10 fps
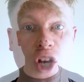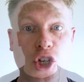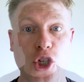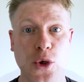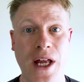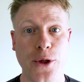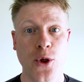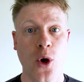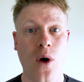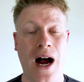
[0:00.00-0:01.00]
Just so that you
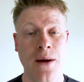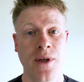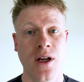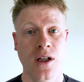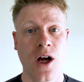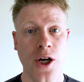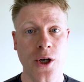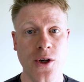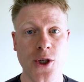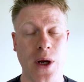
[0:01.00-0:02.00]
know, I'm not a
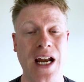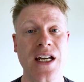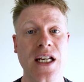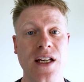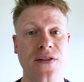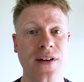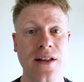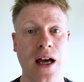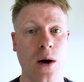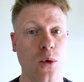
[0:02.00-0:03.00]
lawyer, so
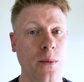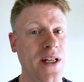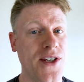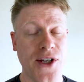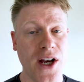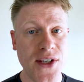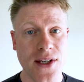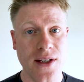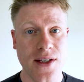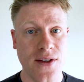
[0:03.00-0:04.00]
anything that will be discussed
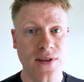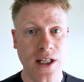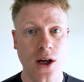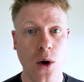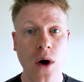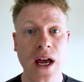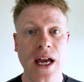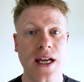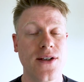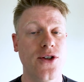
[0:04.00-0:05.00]
in this video
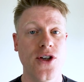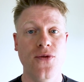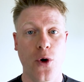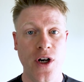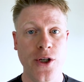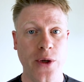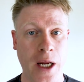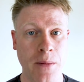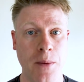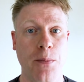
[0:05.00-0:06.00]
is just for
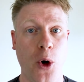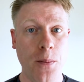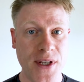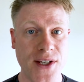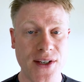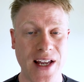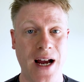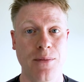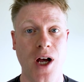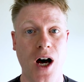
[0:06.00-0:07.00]
entertainment purposes.
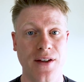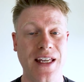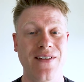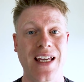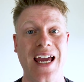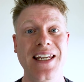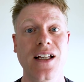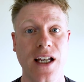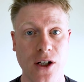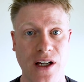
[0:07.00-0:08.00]
I'm not giving any
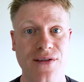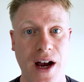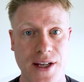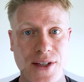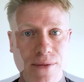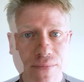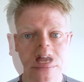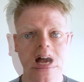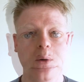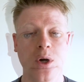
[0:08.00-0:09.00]
legal advice.
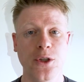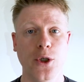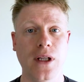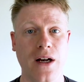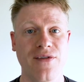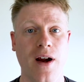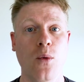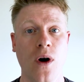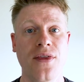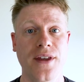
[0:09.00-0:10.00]
I want to clarify
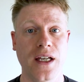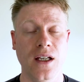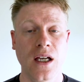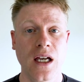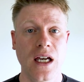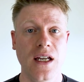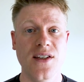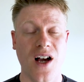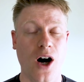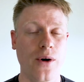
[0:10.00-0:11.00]
one thing. It
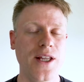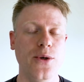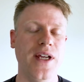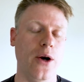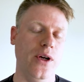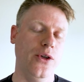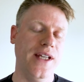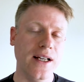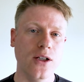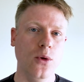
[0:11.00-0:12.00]
is alright to carry your
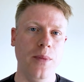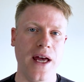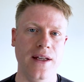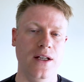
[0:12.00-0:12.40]
tactical pen